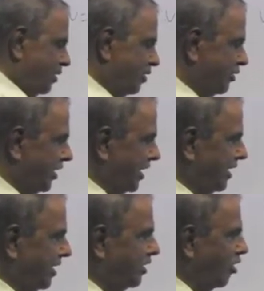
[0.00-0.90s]
You see,
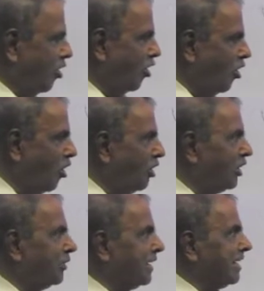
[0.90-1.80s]
all
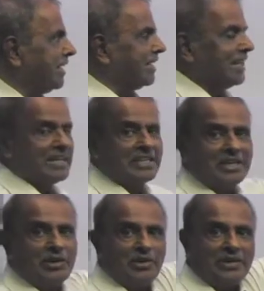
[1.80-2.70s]
your integration
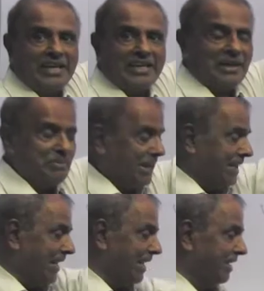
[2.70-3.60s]
you've done in the
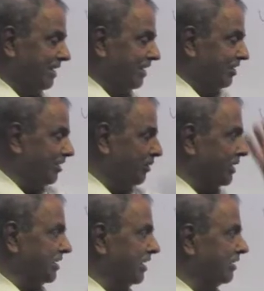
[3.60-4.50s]
beginning. It's a
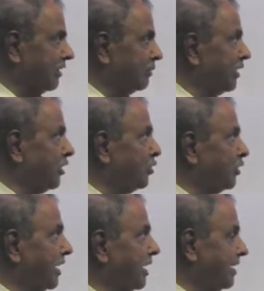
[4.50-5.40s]
question of
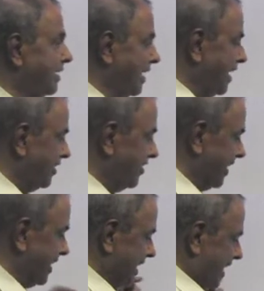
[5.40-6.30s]
substituting and
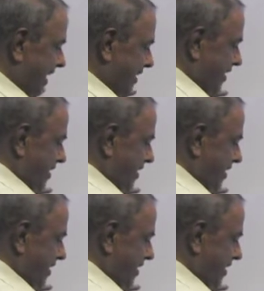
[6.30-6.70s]
saying the link.